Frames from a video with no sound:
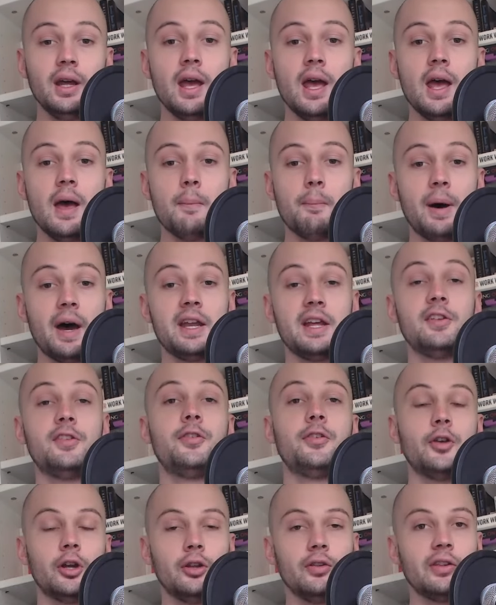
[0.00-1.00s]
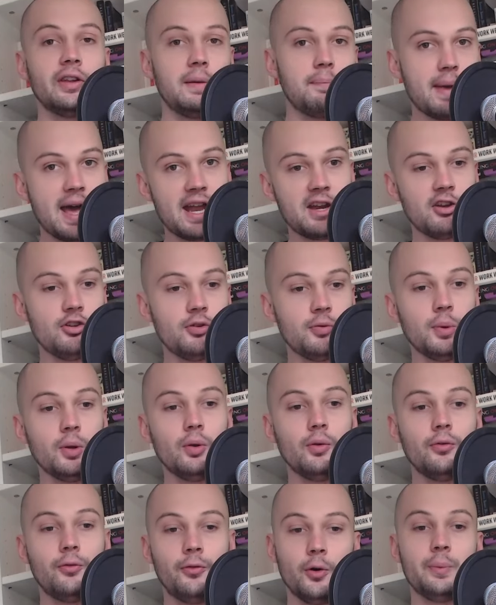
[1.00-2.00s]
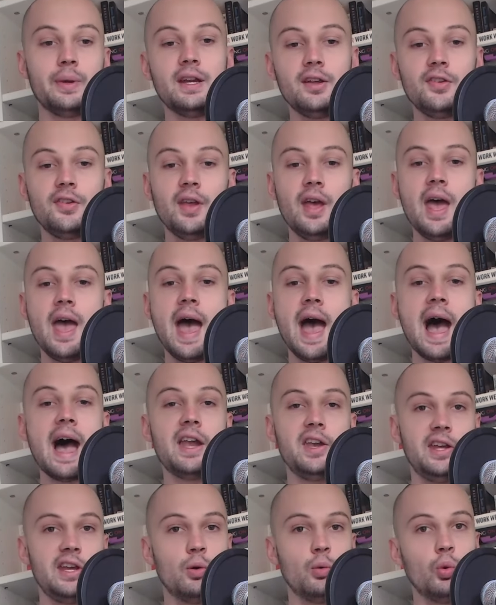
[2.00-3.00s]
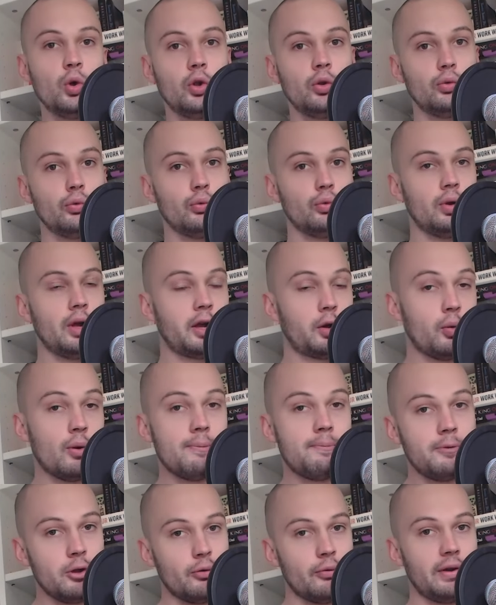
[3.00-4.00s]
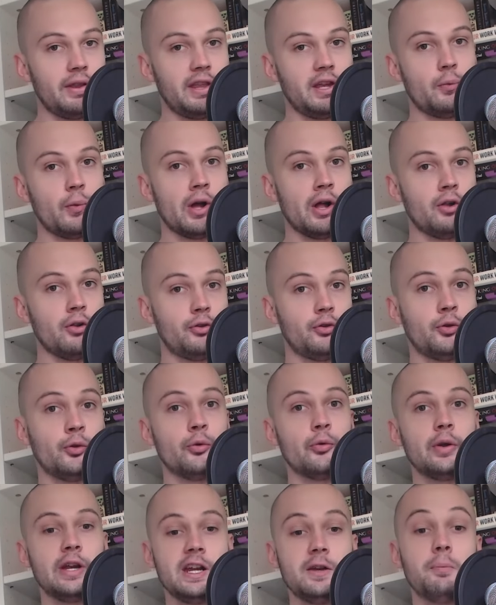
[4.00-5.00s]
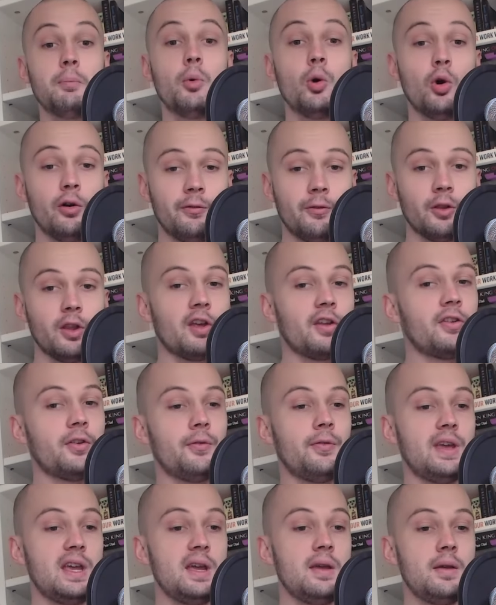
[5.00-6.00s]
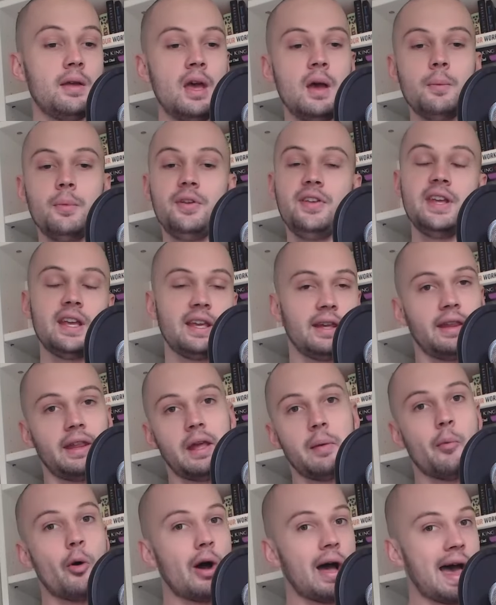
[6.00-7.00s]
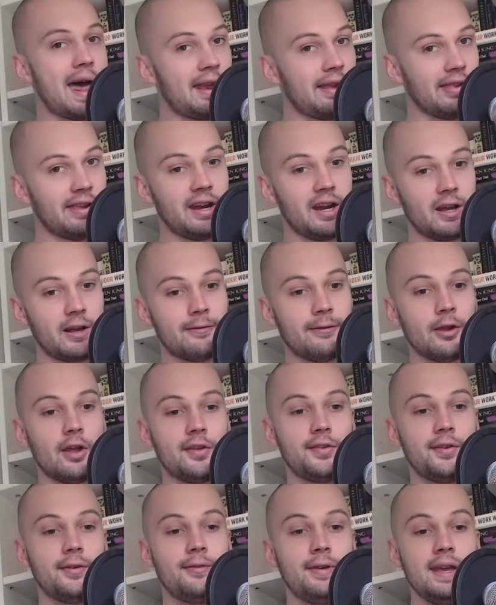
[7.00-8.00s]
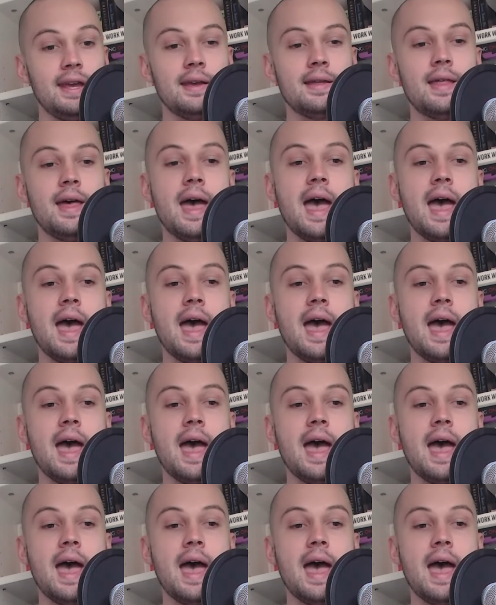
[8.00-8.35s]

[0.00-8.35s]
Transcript: but it's certainly manageable for beginners and it will equip you really well to read more philosophy, particularly more analytic philosophy,